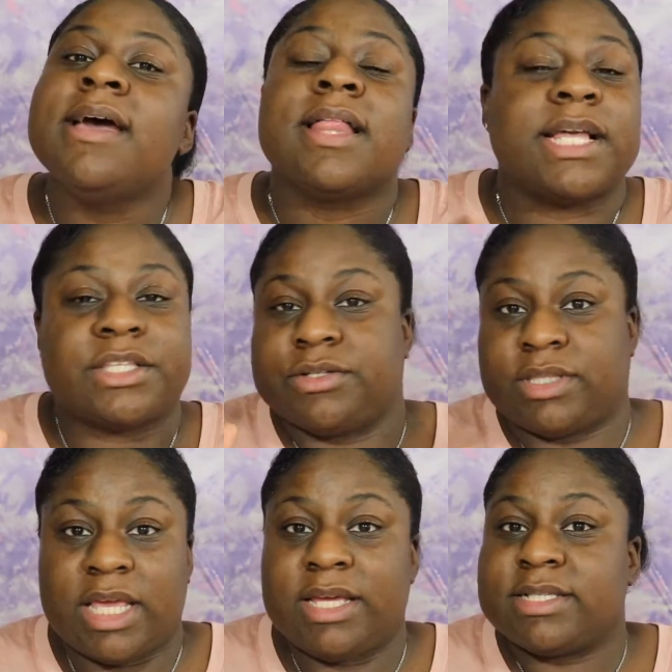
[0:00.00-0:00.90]
Like, there are
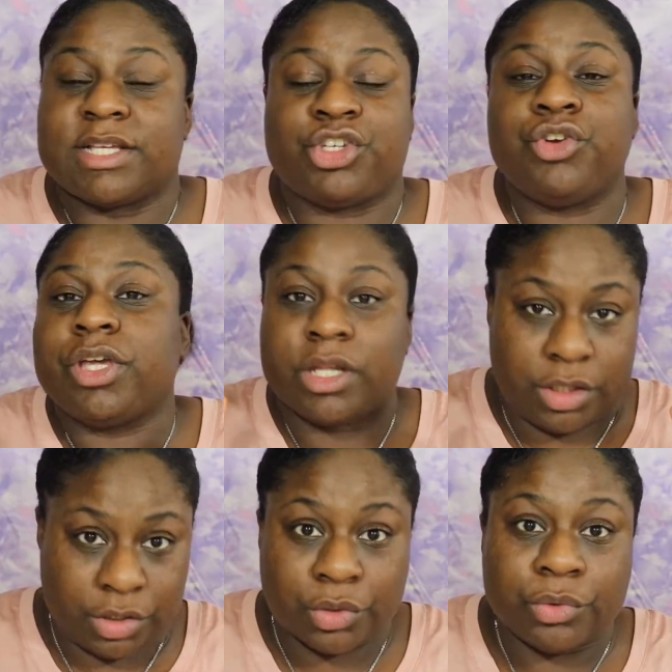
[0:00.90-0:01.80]
things that you
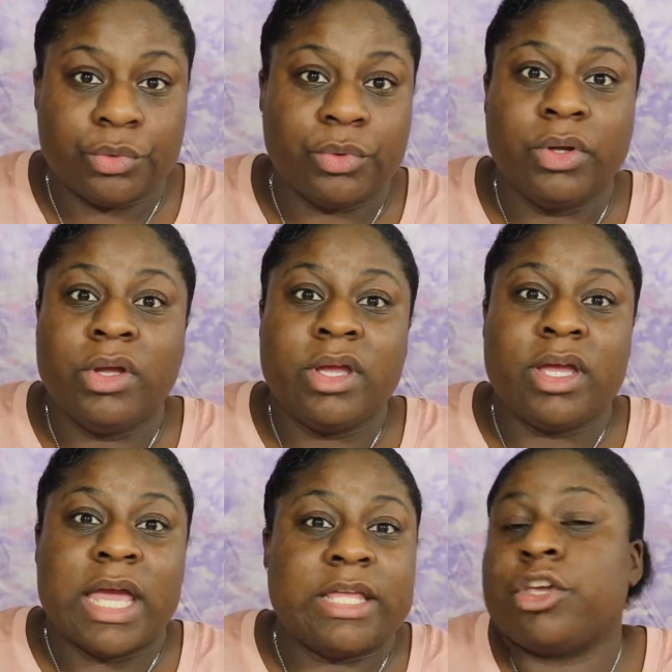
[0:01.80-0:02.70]
can do
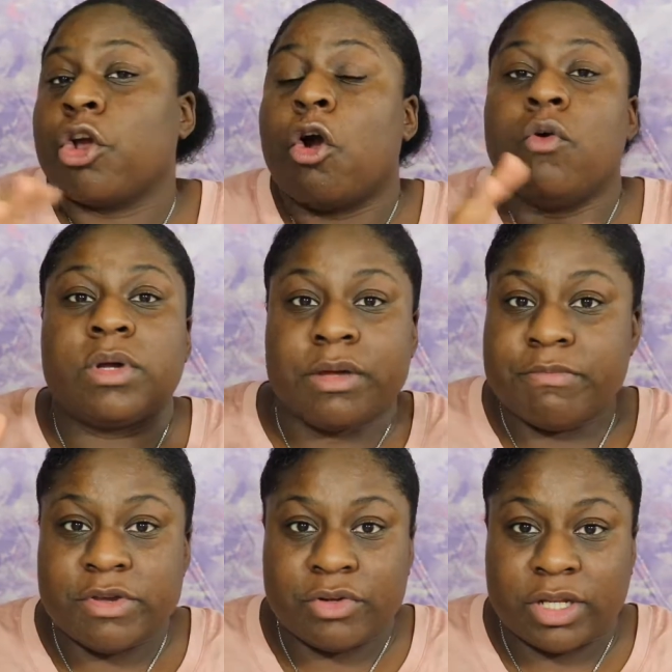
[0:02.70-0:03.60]
in your own
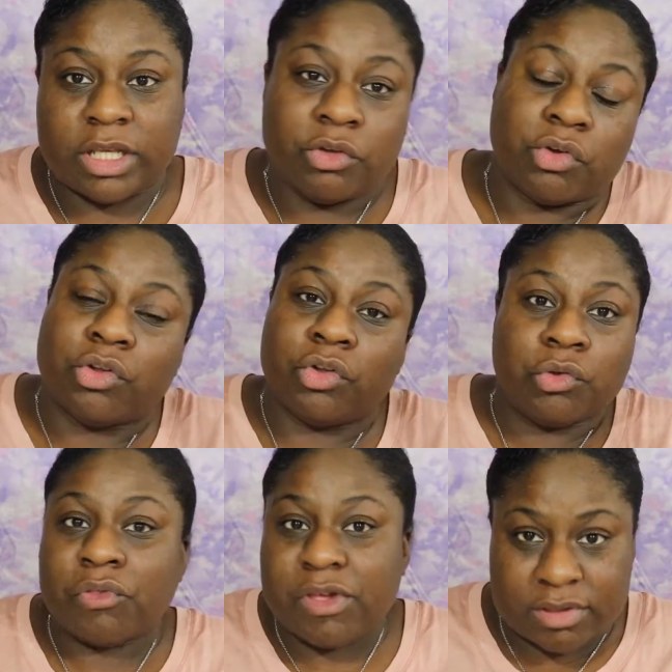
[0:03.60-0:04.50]
community. You can
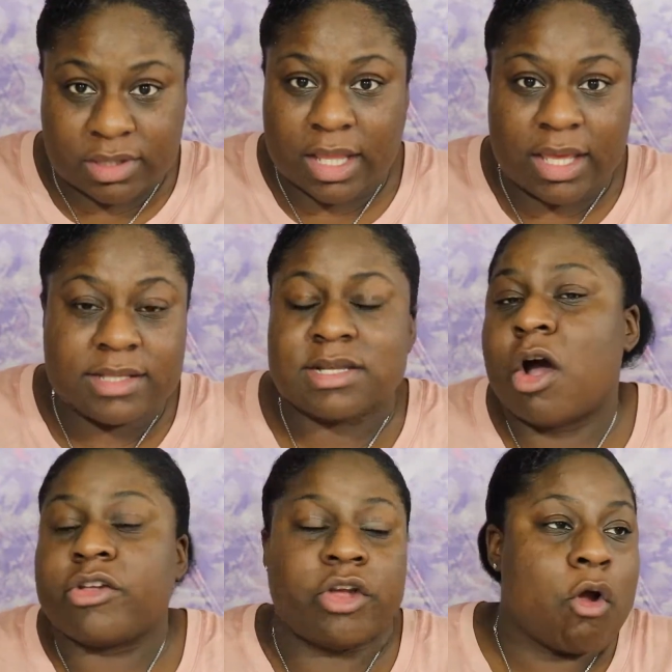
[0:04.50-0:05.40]
do these things
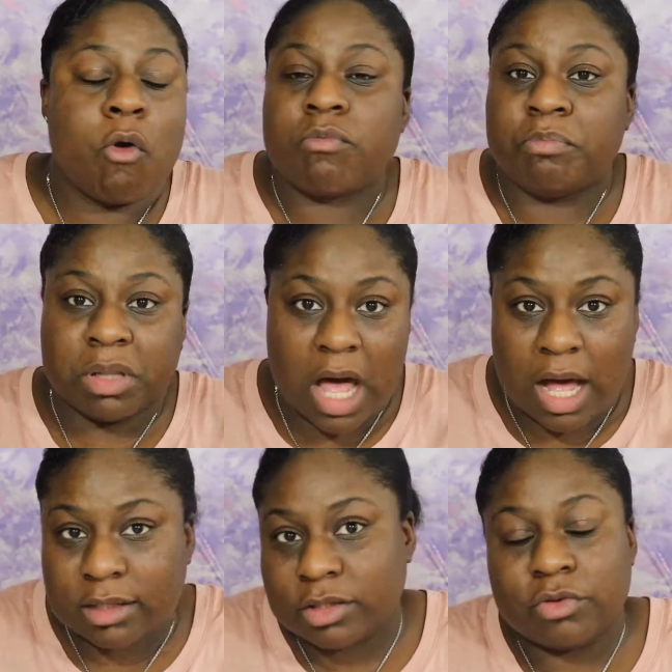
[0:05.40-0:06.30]
on your own
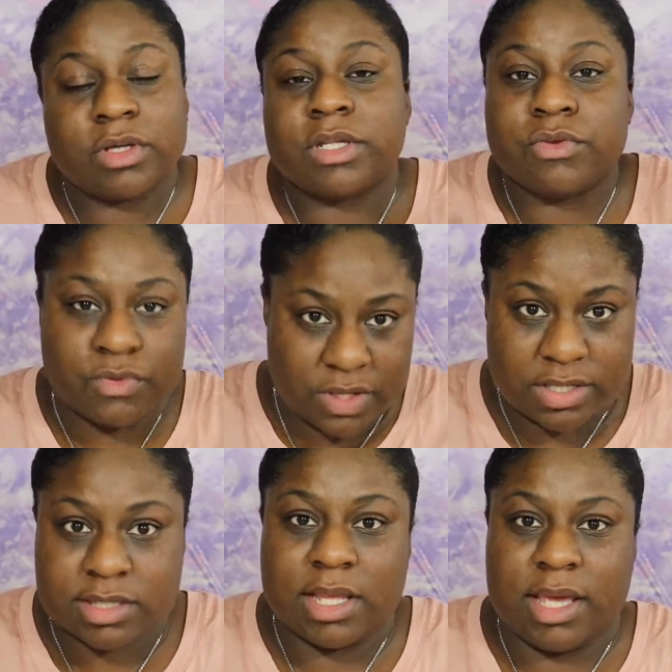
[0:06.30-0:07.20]
block. You can do
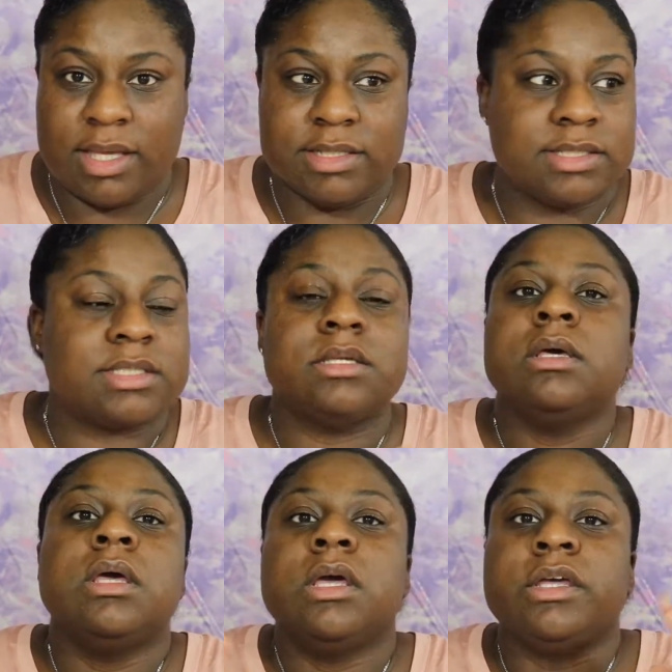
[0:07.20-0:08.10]
these things,
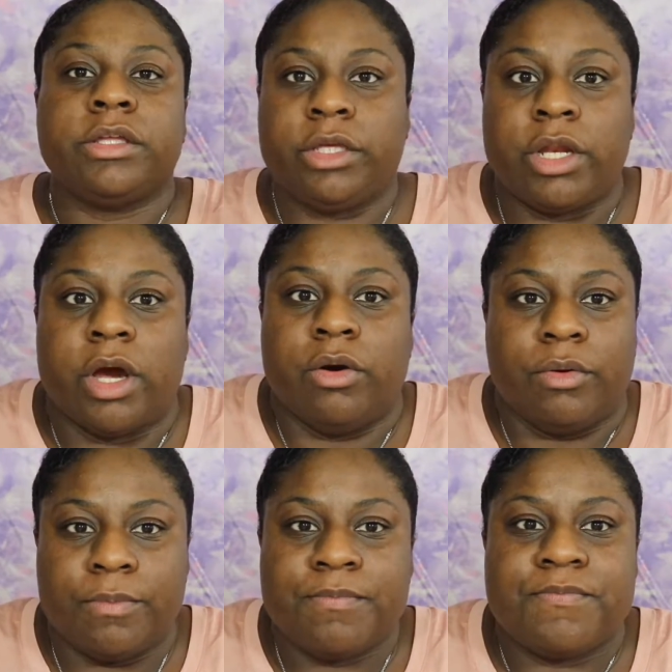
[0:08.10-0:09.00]
you know,